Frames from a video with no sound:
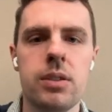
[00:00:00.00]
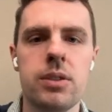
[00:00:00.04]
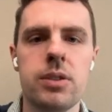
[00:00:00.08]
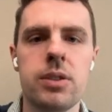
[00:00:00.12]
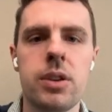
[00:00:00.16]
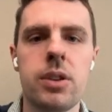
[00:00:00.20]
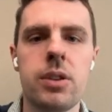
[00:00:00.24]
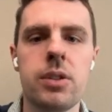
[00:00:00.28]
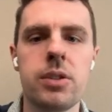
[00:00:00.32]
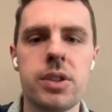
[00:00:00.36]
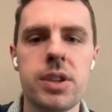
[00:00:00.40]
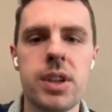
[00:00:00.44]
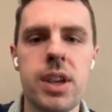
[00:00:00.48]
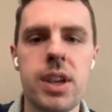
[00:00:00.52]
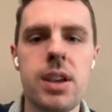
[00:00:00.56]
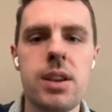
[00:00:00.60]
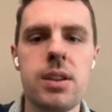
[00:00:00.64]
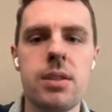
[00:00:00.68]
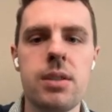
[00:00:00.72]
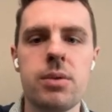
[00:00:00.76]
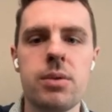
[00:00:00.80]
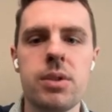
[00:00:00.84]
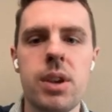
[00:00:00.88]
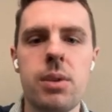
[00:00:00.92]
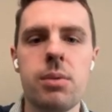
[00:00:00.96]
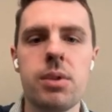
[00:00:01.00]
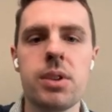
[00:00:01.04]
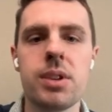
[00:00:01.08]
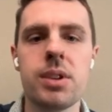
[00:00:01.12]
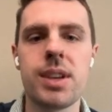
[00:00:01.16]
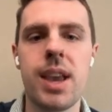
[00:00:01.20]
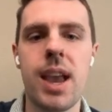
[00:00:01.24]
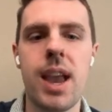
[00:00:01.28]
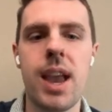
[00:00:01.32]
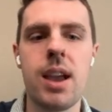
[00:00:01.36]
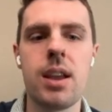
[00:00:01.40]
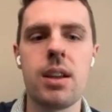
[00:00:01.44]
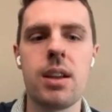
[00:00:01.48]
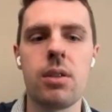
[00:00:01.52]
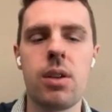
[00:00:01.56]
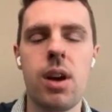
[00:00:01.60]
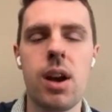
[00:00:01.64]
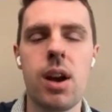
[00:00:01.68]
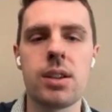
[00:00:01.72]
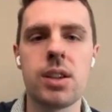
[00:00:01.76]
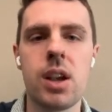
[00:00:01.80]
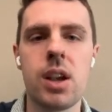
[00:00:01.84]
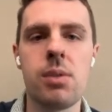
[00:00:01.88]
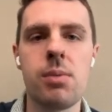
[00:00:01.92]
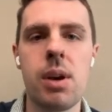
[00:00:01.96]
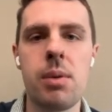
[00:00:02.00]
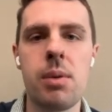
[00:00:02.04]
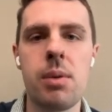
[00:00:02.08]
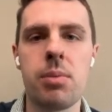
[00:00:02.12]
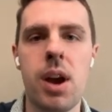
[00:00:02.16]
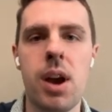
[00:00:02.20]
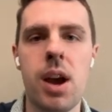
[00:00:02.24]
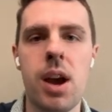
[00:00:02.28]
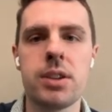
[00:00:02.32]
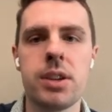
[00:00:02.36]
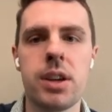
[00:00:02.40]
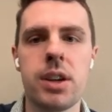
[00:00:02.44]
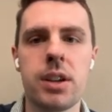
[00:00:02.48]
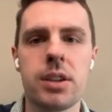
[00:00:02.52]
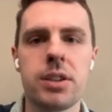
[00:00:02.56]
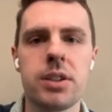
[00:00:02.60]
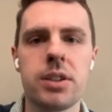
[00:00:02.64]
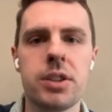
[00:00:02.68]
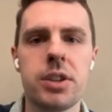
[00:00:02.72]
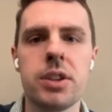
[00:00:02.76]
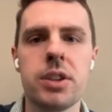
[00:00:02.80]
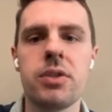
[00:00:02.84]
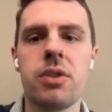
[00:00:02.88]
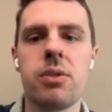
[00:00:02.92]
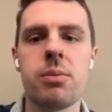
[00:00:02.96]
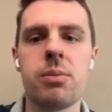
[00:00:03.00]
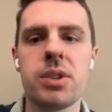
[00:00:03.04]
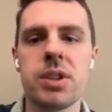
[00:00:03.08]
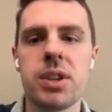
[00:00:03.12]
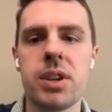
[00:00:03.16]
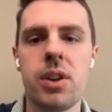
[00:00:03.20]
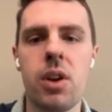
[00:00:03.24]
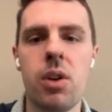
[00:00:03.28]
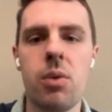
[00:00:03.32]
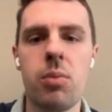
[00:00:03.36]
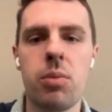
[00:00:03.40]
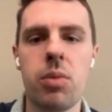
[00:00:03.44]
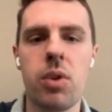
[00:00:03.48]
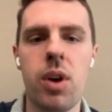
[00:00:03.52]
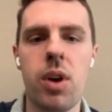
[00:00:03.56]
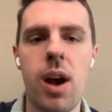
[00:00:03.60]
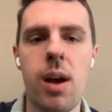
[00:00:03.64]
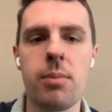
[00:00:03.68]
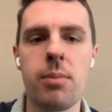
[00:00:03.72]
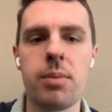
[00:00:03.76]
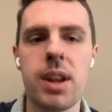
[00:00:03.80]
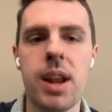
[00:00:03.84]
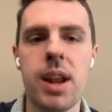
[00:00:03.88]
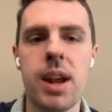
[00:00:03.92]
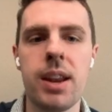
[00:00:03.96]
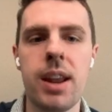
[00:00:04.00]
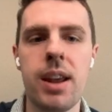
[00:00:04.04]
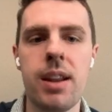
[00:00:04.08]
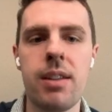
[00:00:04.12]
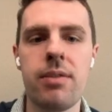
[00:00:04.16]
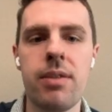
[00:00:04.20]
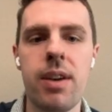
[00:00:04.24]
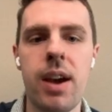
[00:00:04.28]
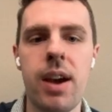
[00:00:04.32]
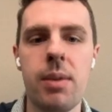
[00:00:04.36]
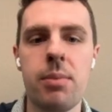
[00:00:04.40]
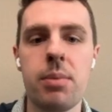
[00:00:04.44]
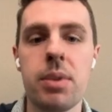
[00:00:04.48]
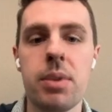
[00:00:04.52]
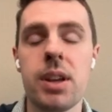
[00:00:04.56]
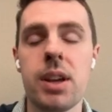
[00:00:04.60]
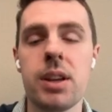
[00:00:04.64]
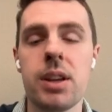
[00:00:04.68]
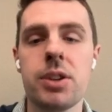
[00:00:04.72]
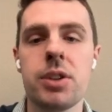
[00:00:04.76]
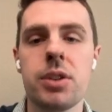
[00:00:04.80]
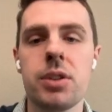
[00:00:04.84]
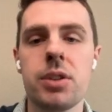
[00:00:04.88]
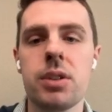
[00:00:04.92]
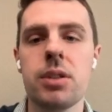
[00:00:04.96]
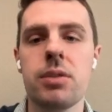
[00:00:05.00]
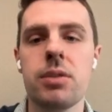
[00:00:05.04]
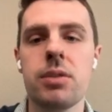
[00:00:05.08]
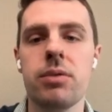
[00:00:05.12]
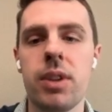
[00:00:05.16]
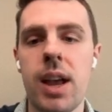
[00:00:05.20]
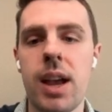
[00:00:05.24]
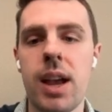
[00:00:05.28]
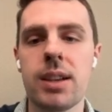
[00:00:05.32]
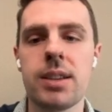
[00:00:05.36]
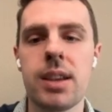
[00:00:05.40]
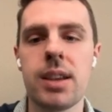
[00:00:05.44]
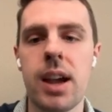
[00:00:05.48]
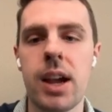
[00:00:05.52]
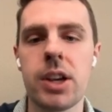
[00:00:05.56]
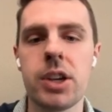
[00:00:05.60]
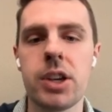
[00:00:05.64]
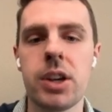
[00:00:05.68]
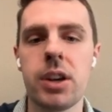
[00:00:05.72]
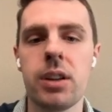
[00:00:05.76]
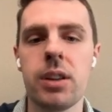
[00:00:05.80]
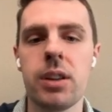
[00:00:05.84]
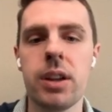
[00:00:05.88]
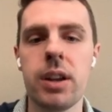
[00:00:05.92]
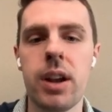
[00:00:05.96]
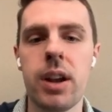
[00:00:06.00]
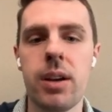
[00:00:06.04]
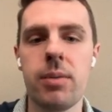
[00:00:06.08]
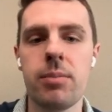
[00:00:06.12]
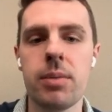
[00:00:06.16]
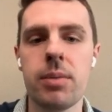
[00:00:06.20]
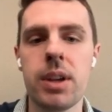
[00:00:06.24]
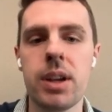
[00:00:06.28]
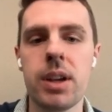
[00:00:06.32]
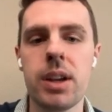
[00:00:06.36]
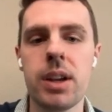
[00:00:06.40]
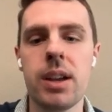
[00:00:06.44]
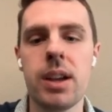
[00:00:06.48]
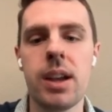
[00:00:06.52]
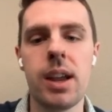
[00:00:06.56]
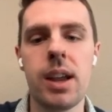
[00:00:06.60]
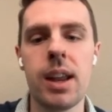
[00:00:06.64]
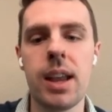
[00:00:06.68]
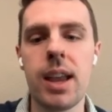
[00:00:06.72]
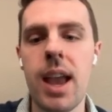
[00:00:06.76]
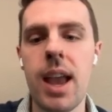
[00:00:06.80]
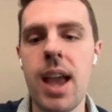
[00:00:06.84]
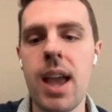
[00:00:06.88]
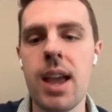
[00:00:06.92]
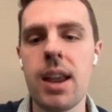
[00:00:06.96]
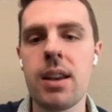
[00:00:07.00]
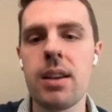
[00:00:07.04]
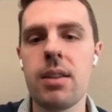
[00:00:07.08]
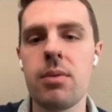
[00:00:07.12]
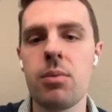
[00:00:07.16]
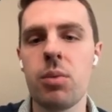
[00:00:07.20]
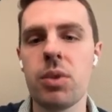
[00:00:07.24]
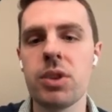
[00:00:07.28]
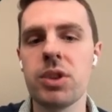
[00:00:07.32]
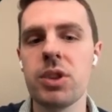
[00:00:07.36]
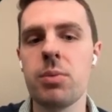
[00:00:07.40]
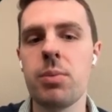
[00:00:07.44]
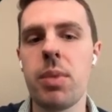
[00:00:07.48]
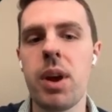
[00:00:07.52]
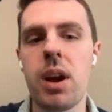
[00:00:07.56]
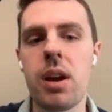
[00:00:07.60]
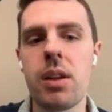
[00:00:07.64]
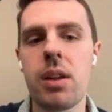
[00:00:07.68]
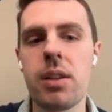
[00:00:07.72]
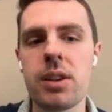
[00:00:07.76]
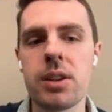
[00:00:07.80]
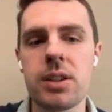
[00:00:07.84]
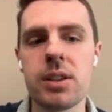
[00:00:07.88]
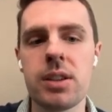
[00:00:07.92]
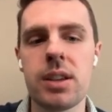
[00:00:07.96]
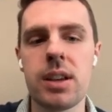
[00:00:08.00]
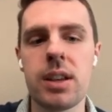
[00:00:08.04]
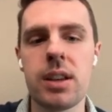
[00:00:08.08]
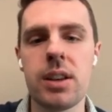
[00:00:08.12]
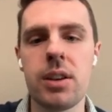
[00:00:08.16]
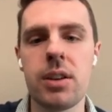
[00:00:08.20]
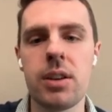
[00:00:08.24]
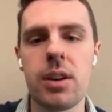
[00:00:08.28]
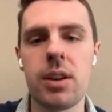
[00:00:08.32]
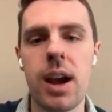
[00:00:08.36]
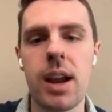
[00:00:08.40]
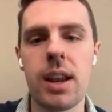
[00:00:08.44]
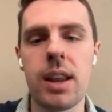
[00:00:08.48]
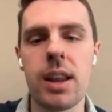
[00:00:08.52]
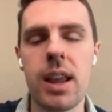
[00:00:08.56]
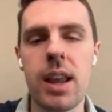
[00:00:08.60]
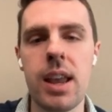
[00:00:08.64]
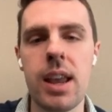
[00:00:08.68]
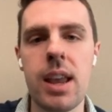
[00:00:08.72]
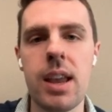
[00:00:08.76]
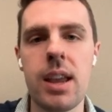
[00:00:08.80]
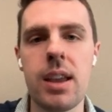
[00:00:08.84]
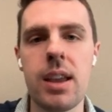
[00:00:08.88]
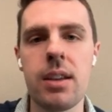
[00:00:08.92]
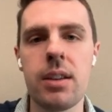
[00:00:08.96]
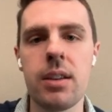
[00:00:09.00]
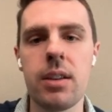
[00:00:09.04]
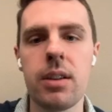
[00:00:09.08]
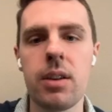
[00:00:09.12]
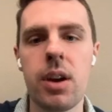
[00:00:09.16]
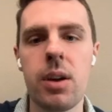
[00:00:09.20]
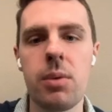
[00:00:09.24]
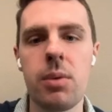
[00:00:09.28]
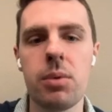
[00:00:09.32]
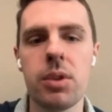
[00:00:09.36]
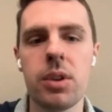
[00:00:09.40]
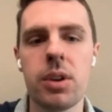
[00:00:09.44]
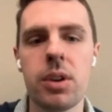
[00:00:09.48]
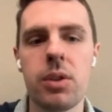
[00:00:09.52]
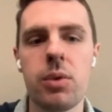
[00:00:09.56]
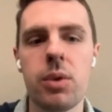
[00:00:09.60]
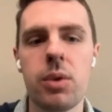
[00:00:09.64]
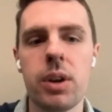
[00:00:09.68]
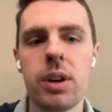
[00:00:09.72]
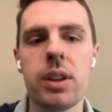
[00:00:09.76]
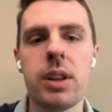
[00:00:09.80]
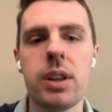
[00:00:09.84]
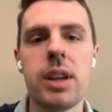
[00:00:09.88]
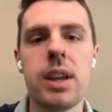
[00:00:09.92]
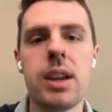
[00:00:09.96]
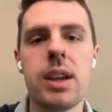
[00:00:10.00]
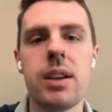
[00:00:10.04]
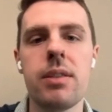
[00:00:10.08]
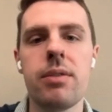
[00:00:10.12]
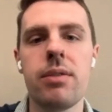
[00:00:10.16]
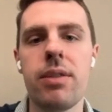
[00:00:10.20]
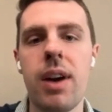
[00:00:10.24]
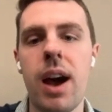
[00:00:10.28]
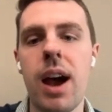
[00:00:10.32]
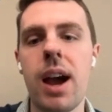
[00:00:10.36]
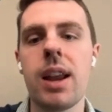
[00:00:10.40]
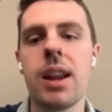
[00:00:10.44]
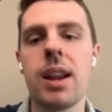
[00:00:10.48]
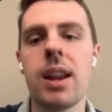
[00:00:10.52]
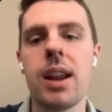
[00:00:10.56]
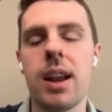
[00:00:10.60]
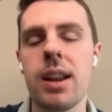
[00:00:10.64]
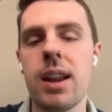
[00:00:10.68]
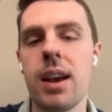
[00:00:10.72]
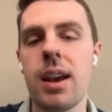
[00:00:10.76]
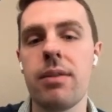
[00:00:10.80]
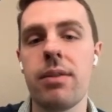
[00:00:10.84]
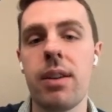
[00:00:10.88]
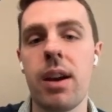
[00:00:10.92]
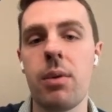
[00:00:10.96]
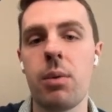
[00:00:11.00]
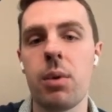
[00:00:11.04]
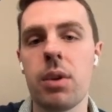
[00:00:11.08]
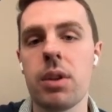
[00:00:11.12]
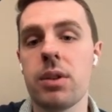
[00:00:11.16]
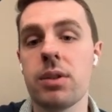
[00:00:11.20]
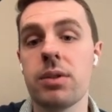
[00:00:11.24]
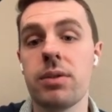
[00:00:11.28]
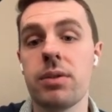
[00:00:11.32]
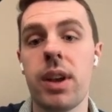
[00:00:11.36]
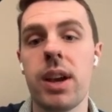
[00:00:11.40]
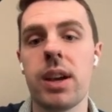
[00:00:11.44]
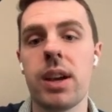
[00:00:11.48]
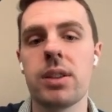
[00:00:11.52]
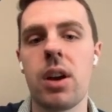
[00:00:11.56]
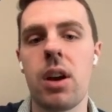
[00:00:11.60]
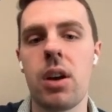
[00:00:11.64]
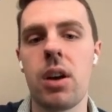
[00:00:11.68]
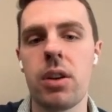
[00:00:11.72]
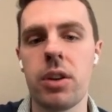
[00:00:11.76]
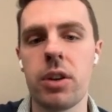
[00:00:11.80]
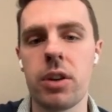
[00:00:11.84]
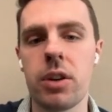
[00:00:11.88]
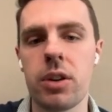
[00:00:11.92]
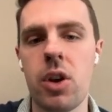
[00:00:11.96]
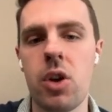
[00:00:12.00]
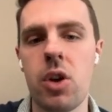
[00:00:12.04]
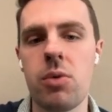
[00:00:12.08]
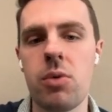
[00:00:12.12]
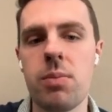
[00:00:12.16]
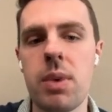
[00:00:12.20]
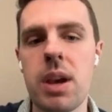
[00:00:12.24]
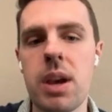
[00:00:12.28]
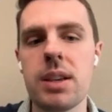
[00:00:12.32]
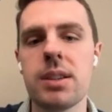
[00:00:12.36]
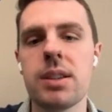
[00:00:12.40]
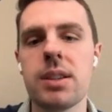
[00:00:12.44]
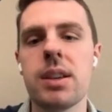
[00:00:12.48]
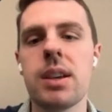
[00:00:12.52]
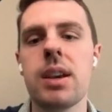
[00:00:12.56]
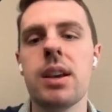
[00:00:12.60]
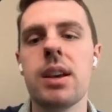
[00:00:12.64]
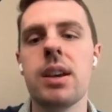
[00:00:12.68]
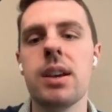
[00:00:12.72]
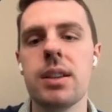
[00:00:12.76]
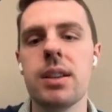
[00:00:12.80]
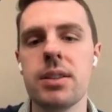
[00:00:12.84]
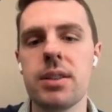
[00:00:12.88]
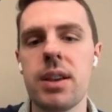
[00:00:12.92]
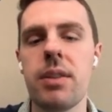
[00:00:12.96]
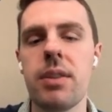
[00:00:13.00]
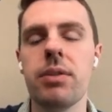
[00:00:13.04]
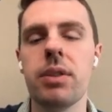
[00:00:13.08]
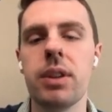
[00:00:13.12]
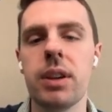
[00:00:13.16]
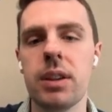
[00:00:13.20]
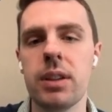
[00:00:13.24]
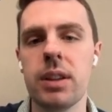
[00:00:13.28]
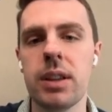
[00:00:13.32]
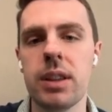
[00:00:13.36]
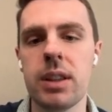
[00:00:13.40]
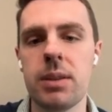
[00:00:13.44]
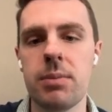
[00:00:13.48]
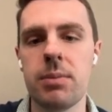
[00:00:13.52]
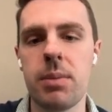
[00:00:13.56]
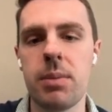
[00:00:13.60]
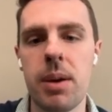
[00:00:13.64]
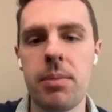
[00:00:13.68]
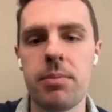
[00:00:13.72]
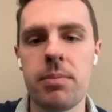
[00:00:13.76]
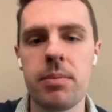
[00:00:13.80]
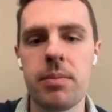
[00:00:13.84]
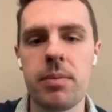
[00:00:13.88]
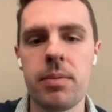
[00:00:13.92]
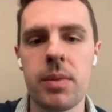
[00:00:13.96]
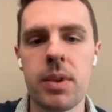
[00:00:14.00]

And so you'll see it was able to scan across all my projects just from a single prompt and identify potential flags that I should clean up. And again, once you pair this in your IDE, you're able to quickly find and identify where those flags are in your code base and safely clean them up.